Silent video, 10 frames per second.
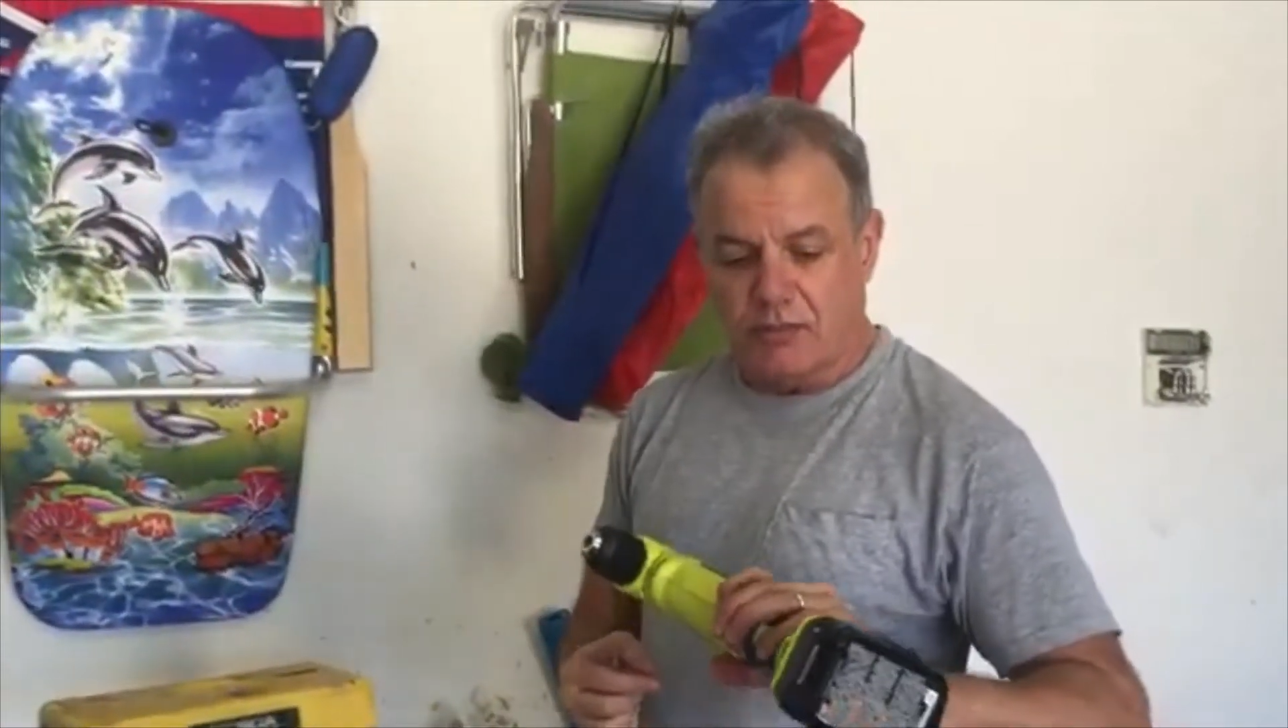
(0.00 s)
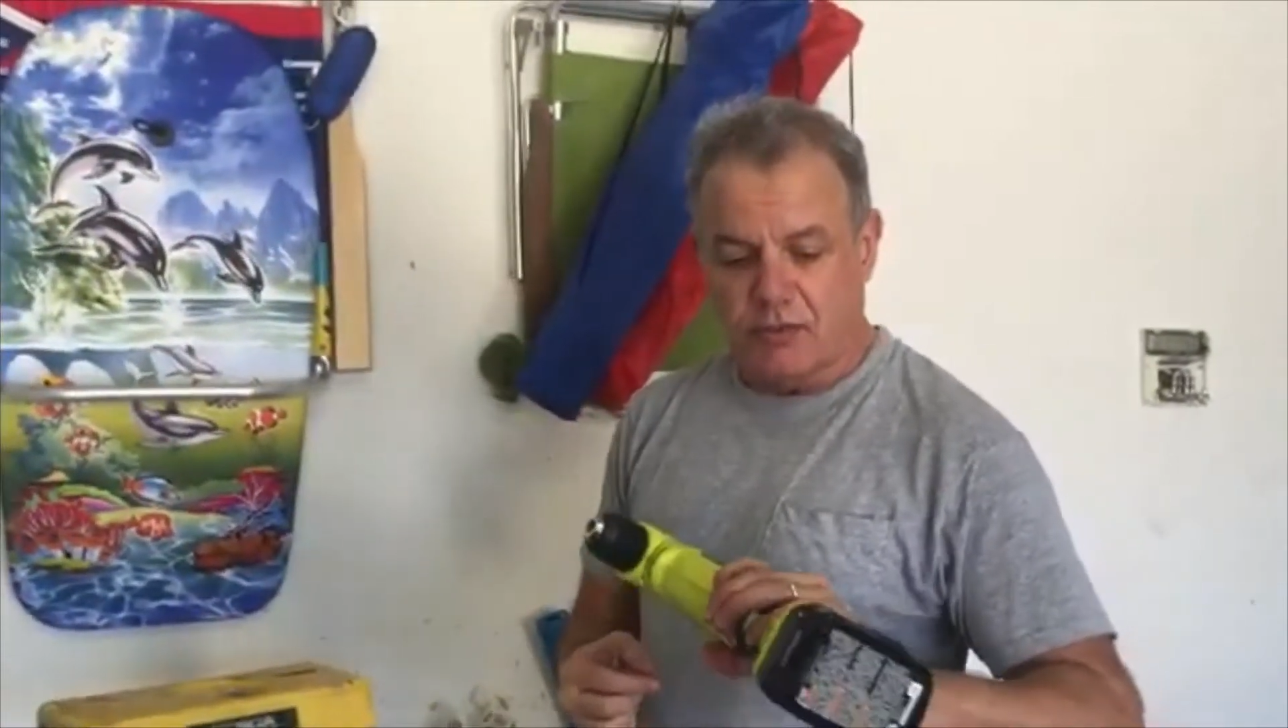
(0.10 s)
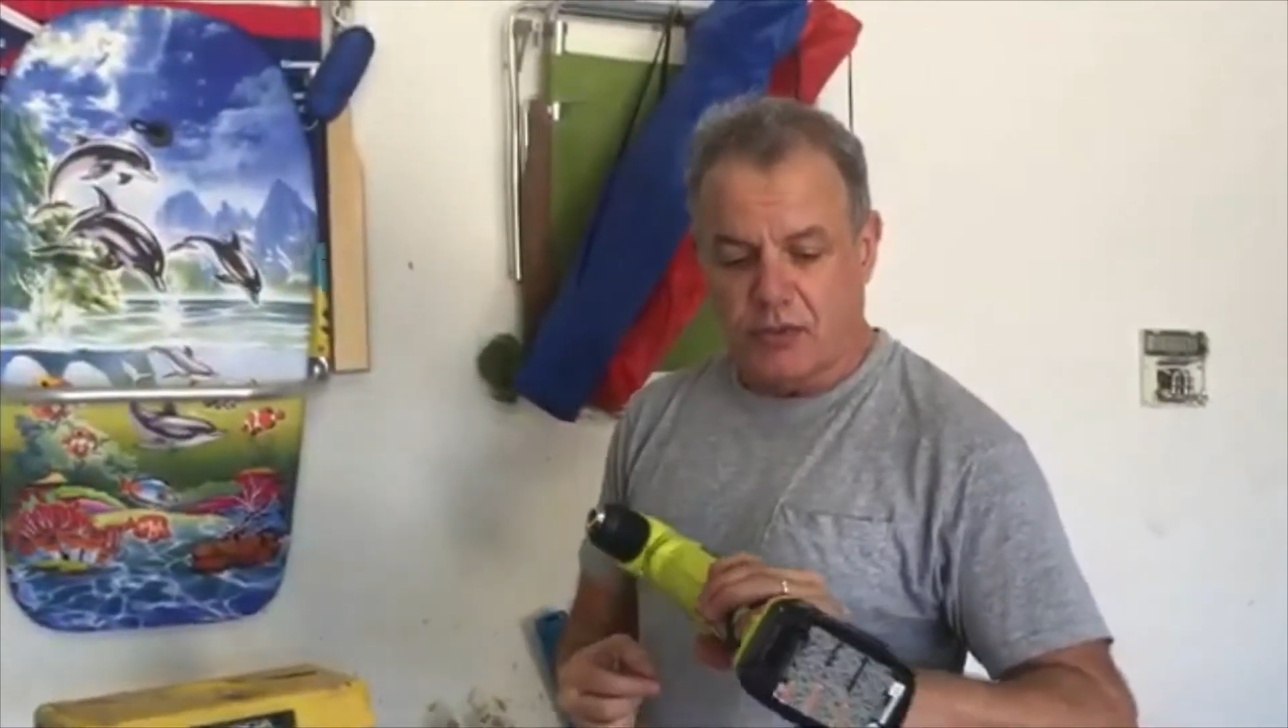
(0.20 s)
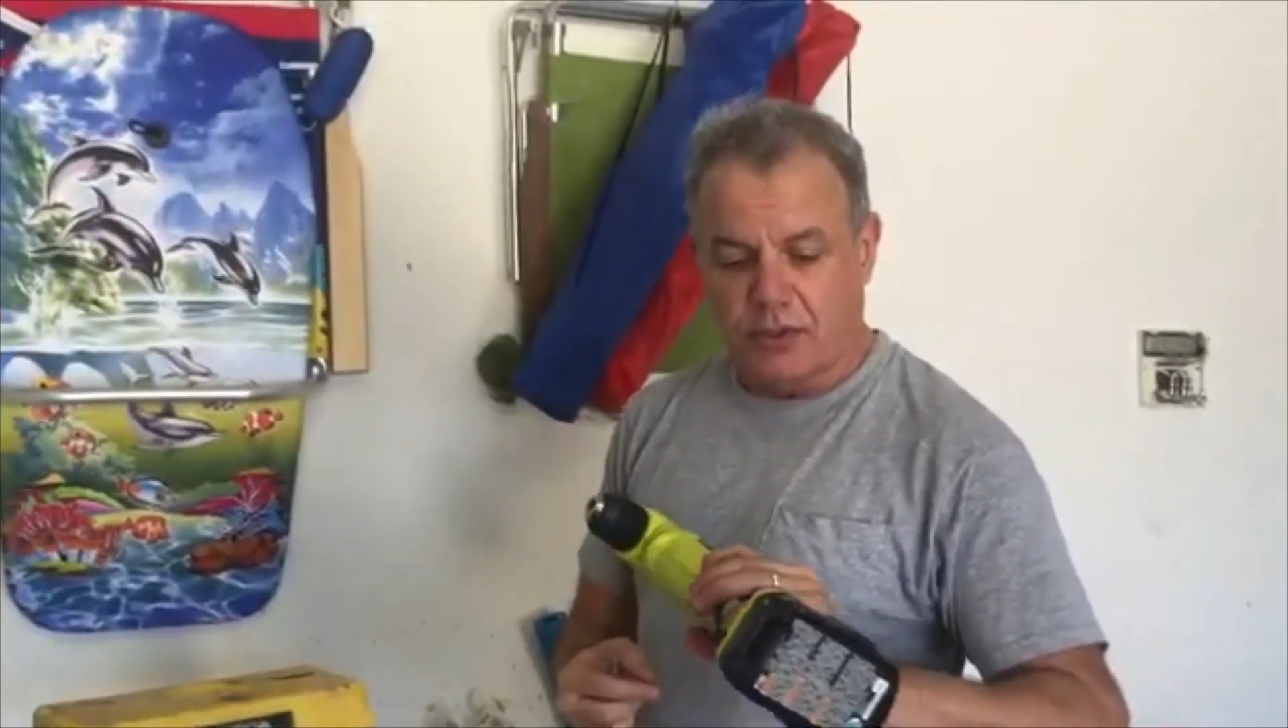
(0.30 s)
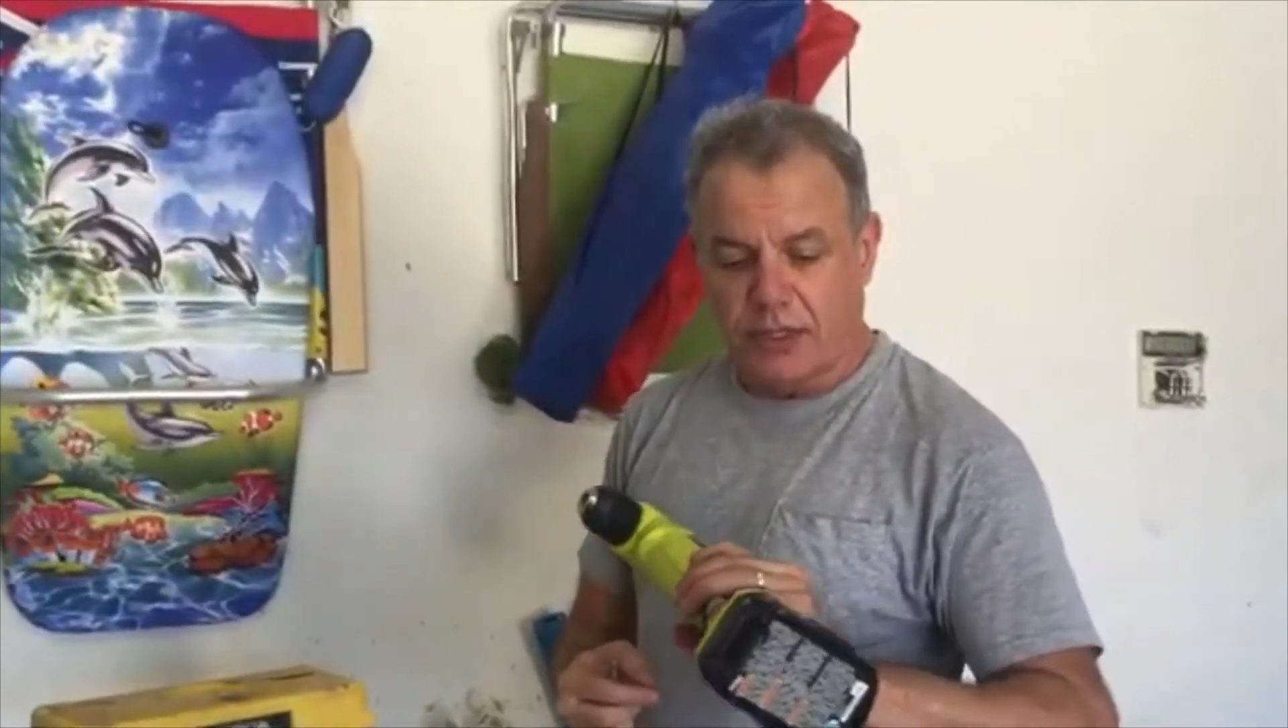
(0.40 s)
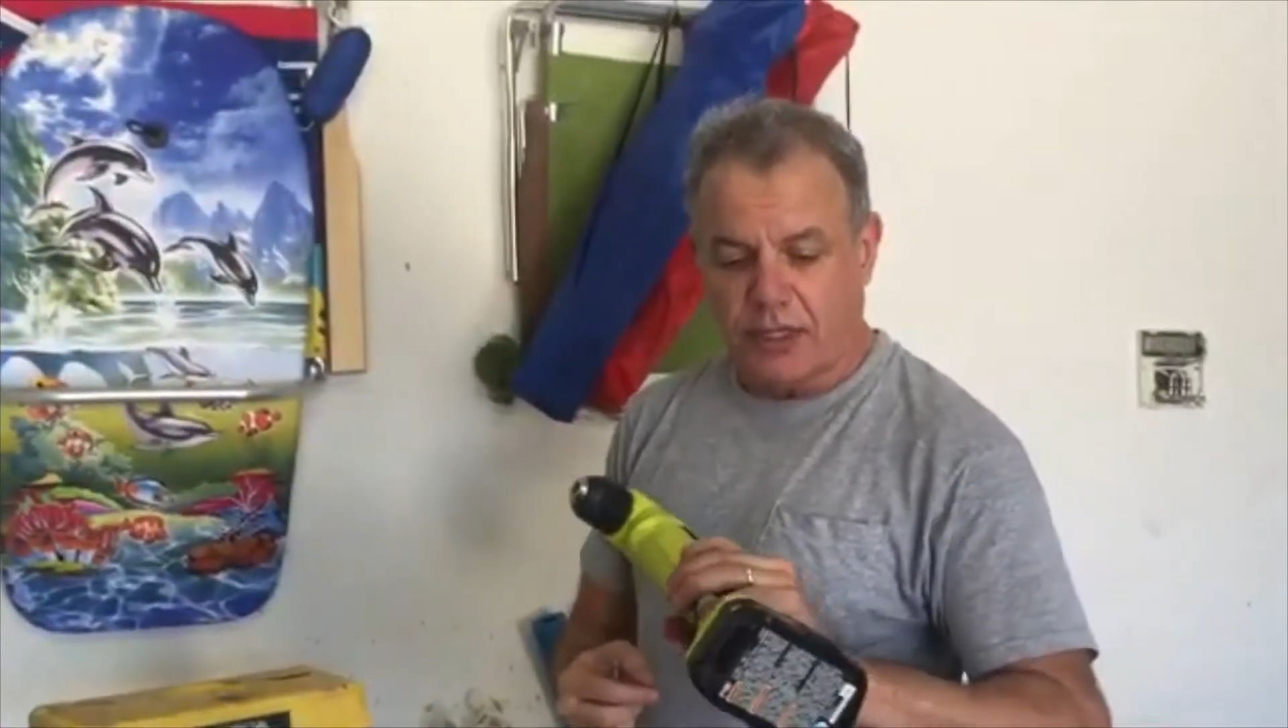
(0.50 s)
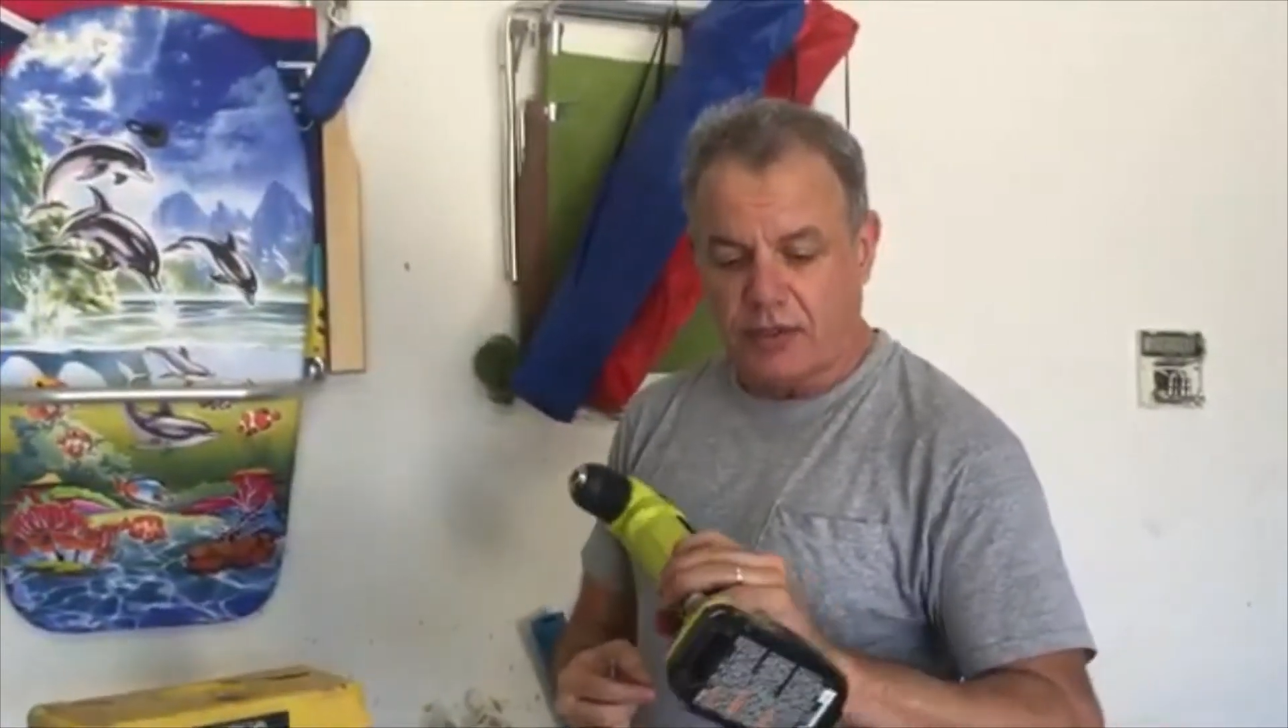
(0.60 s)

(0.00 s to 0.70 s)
drill that I